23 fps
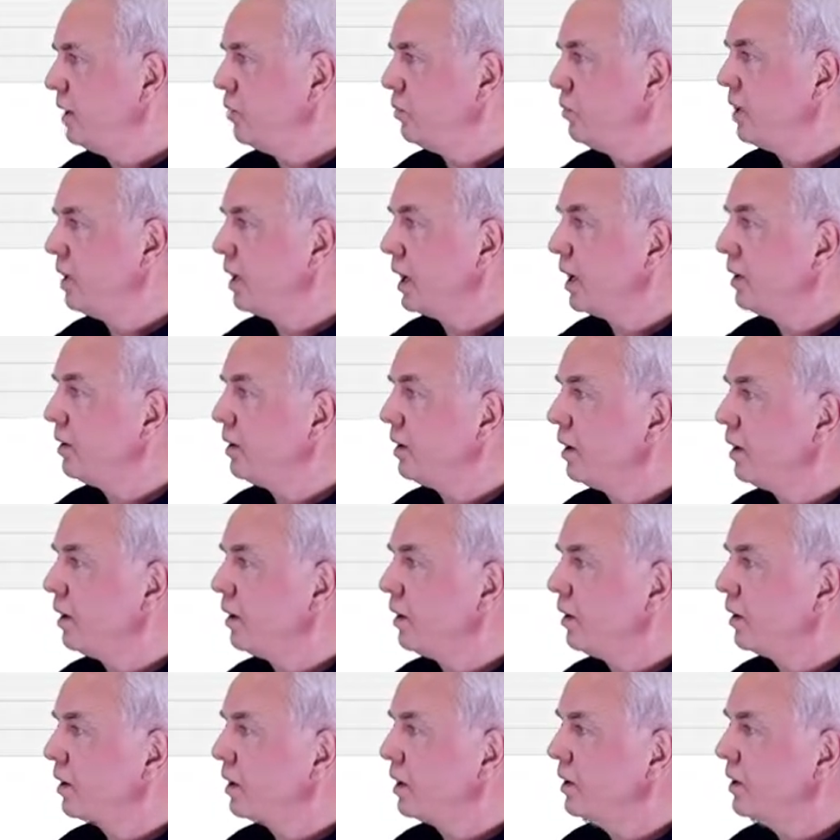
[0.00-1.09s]
We can
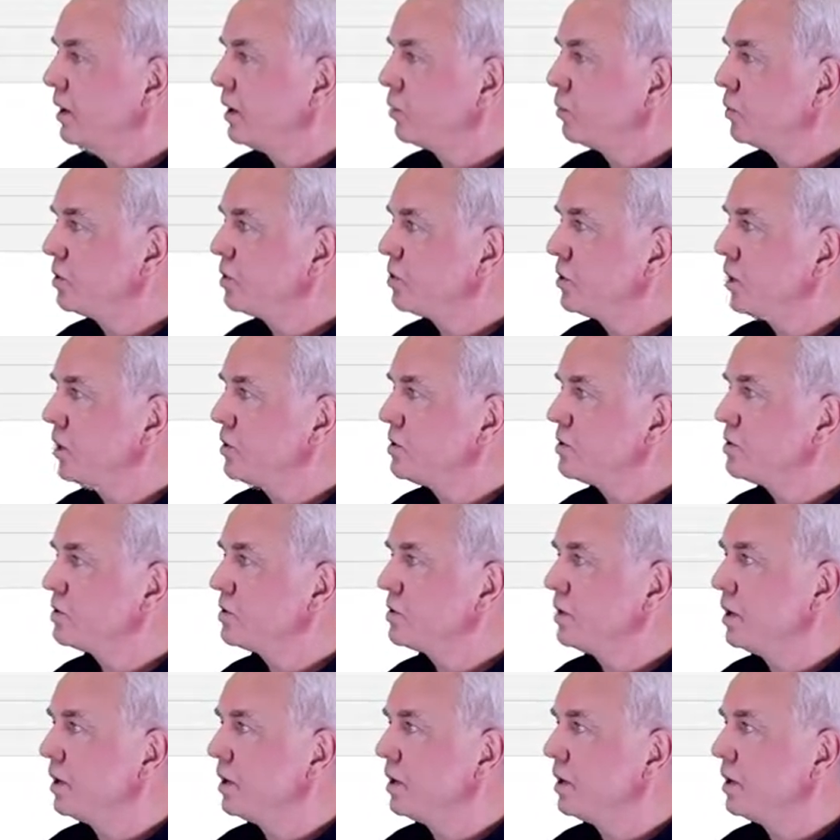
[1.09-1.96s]
clear the results,